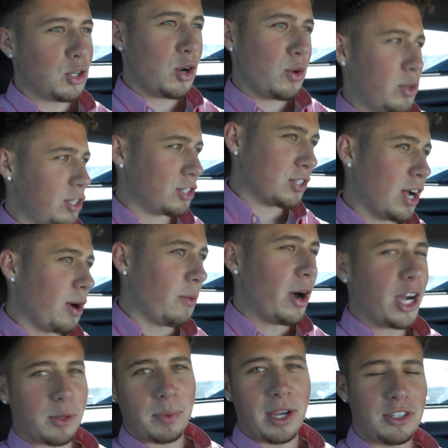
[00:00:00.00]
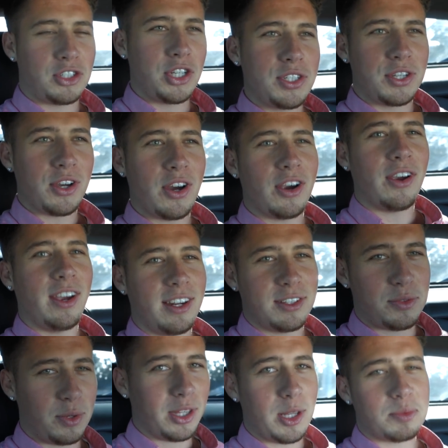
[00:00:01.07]
totally just got walked by a GTR, and
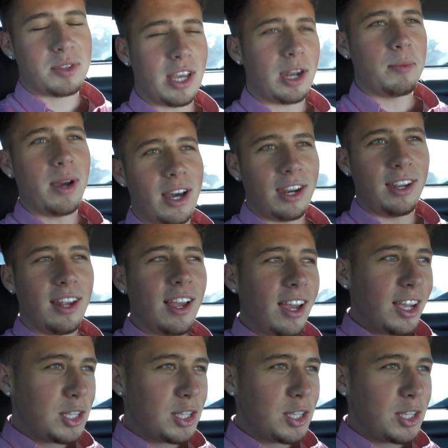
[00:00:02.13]
he's really upset about it.